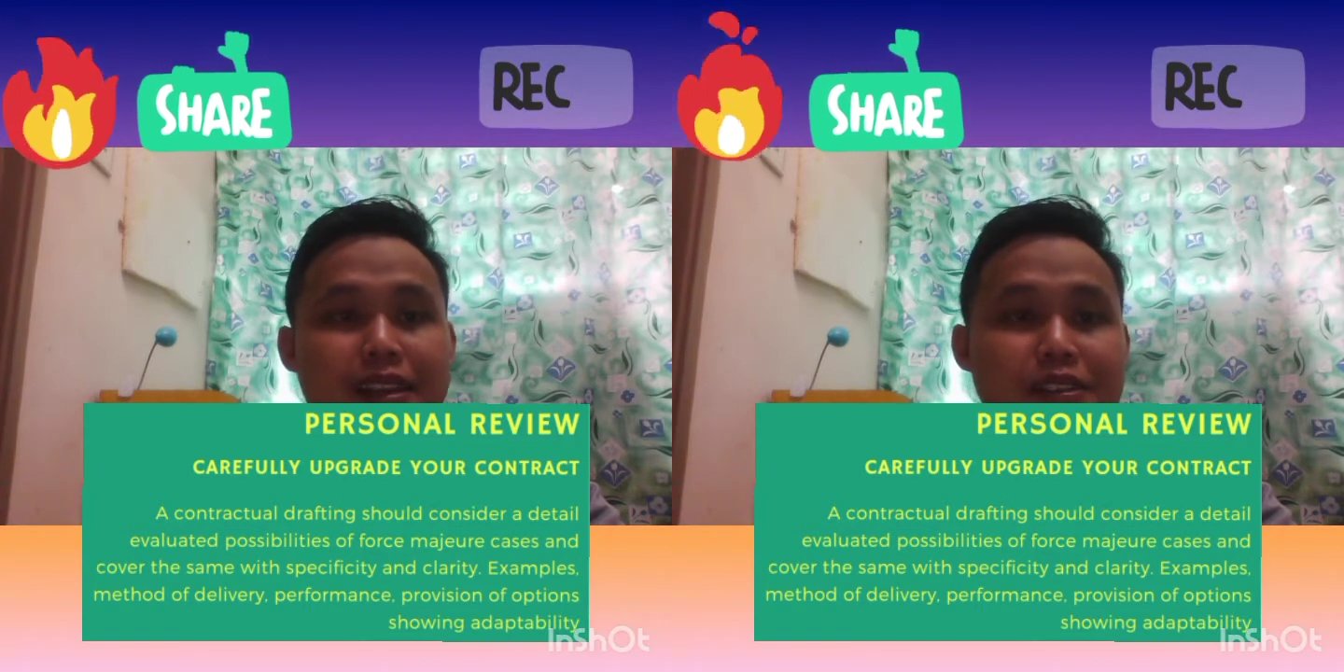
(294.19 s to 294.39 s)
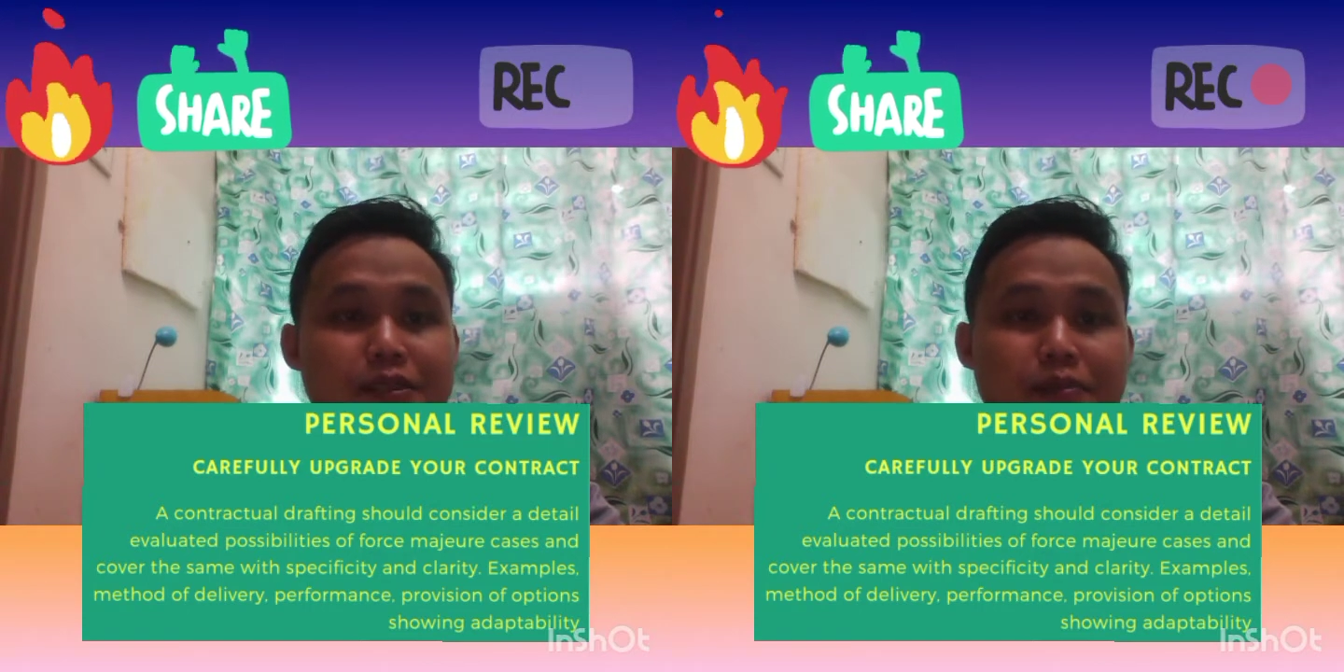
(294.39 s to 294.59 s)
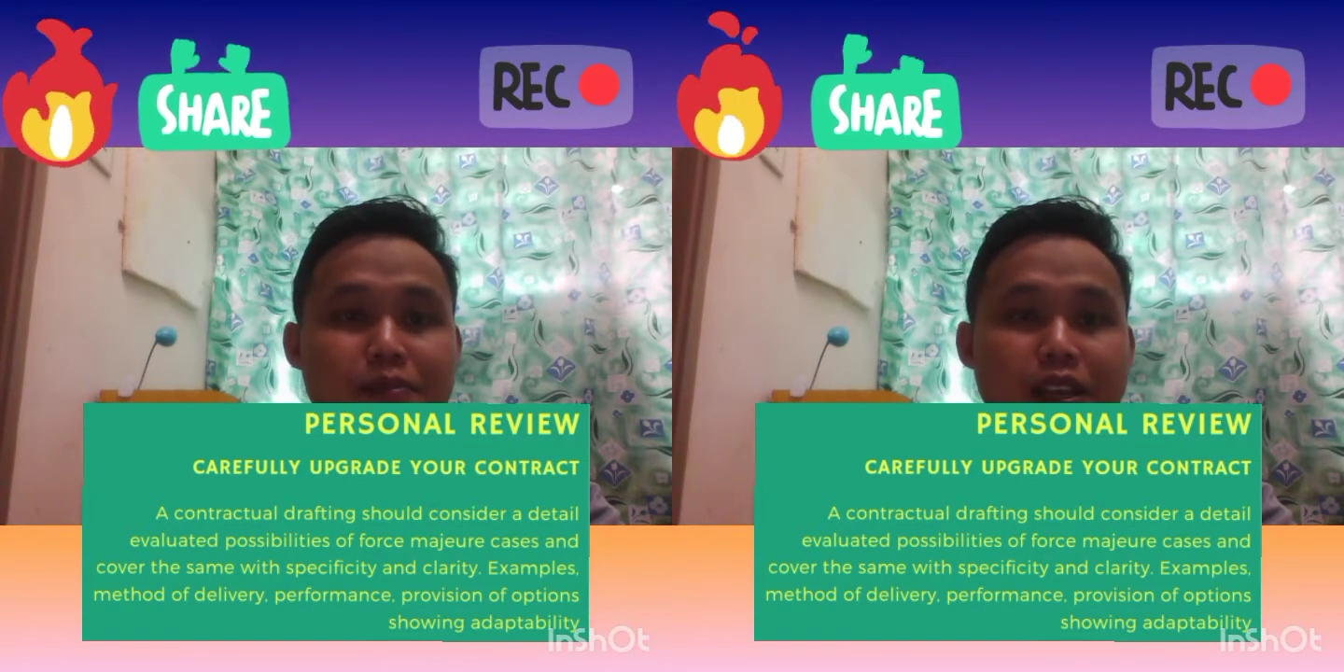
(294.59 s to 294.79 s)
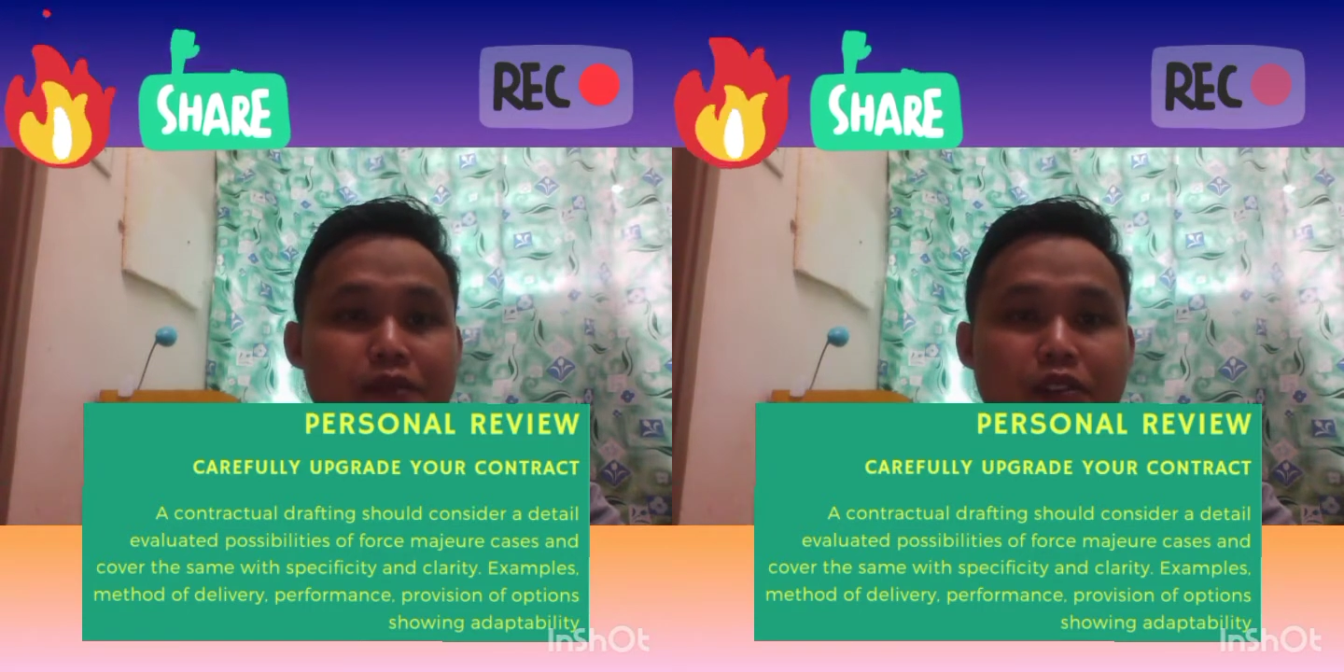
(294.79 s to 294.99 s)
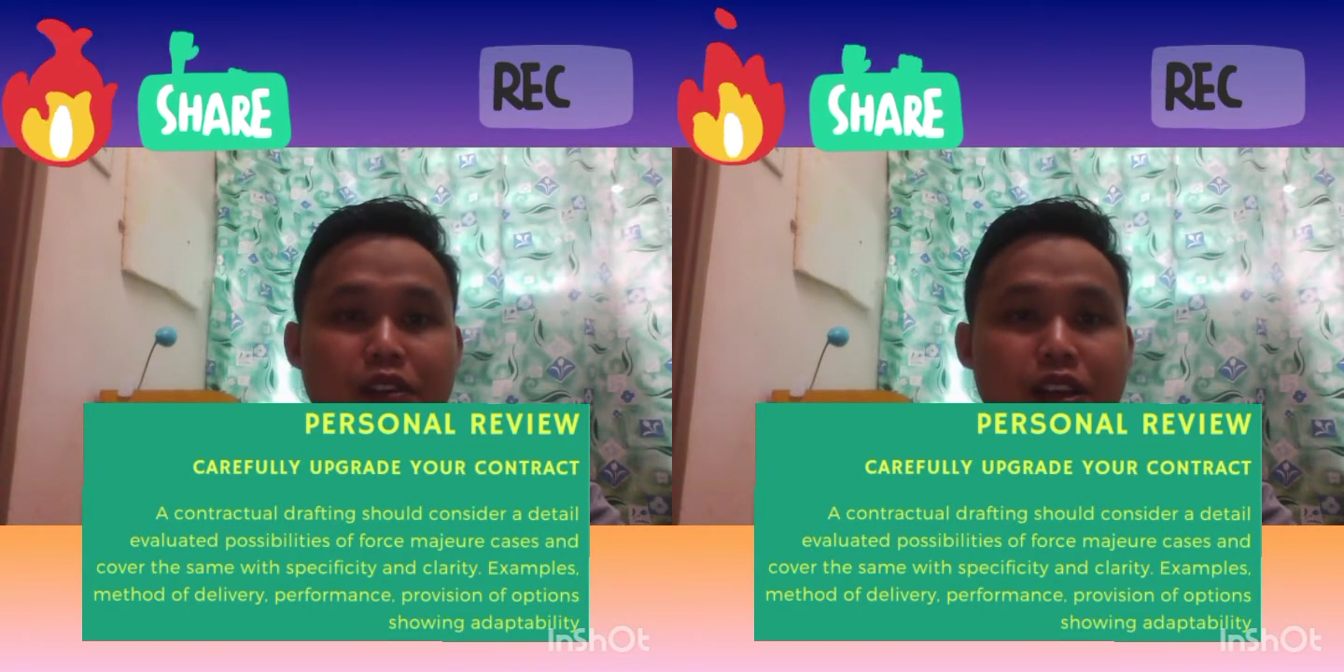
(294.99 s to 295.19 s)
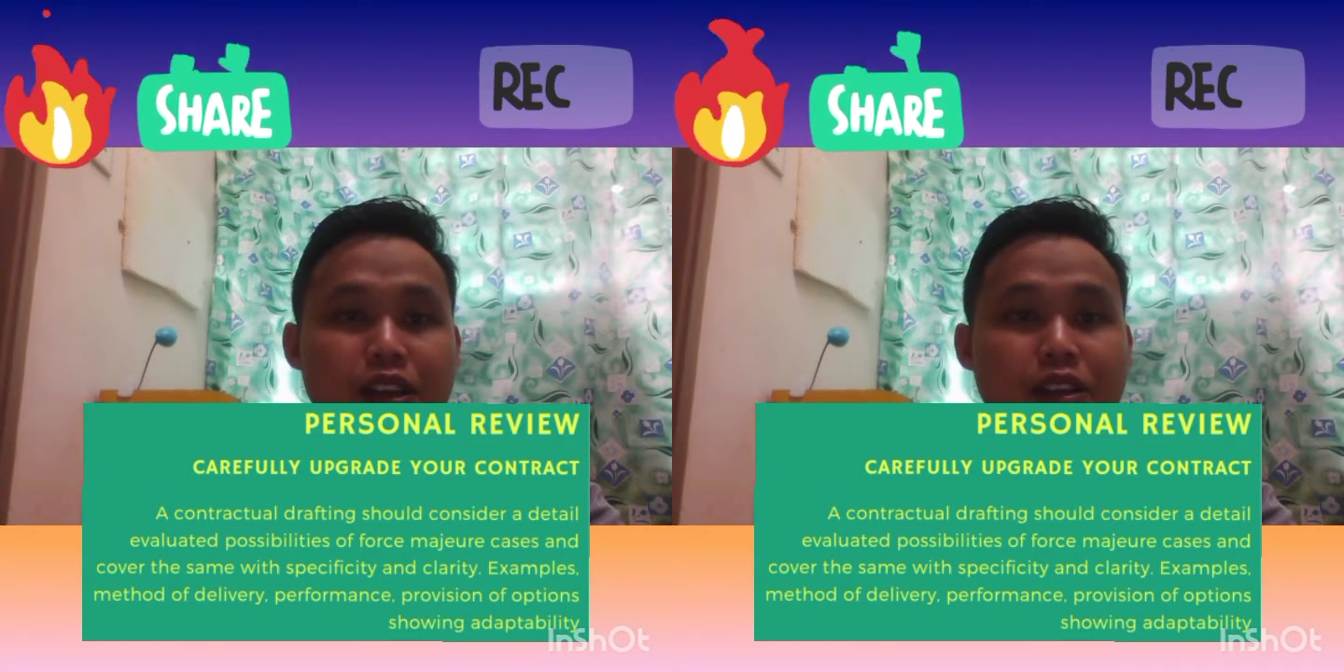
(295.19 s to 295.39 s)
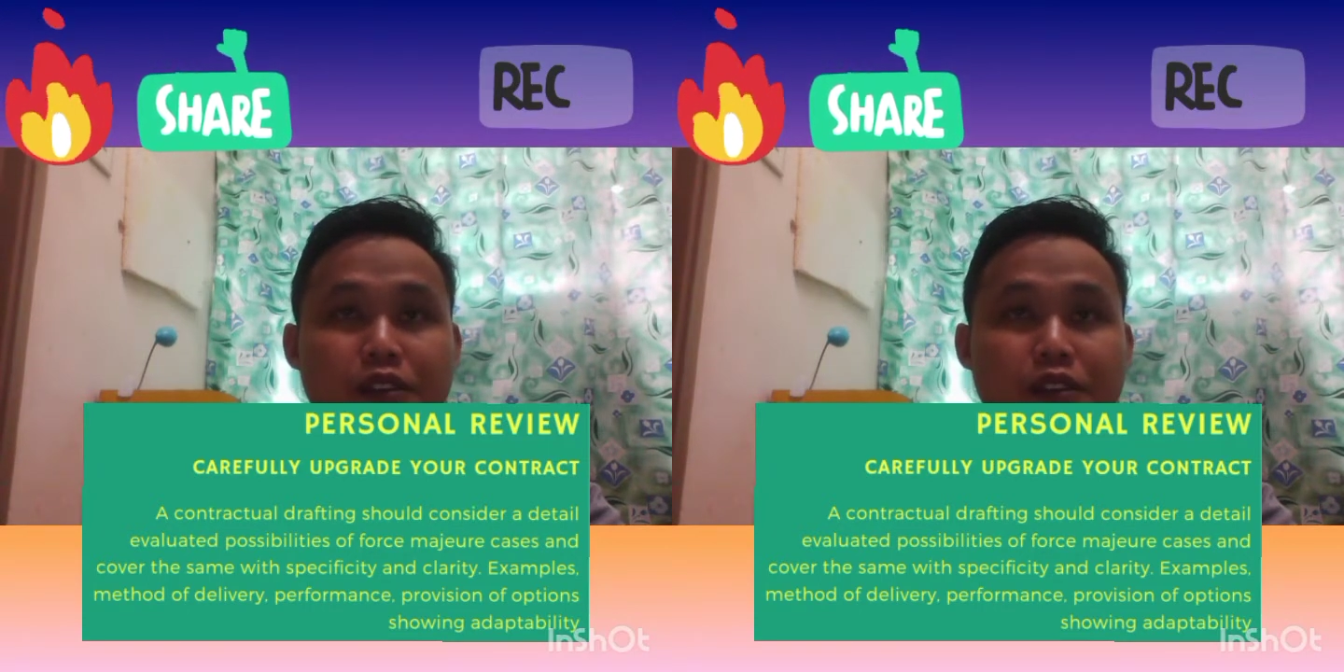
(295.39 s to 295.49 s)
us plan for the